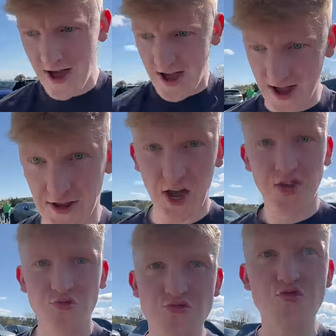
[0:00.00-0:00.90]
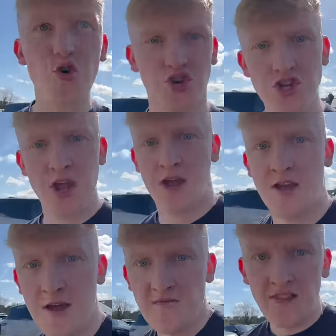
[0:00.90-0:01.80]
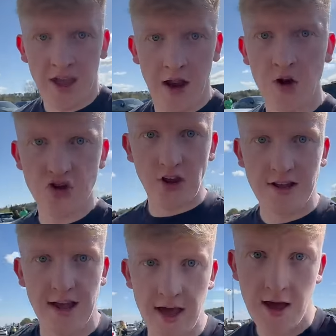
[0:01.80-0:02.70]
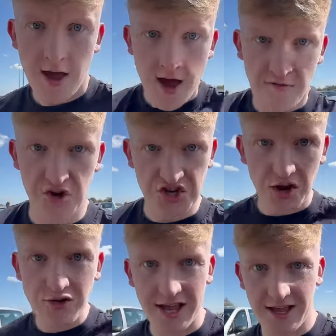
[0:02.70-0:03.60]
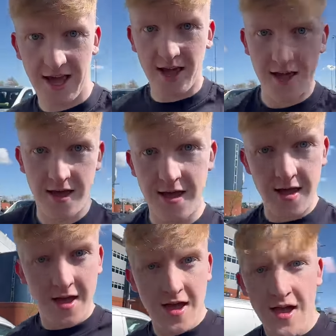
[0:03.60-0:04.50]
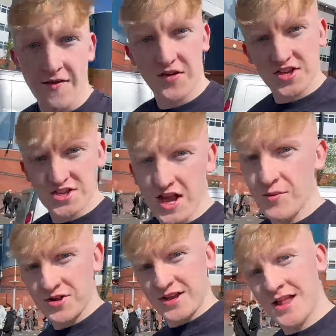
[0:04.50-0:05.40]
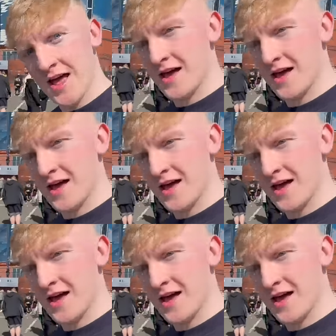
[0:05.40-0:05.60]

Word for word: It is roasting. And who's ready for Celtic versus Aberdeen?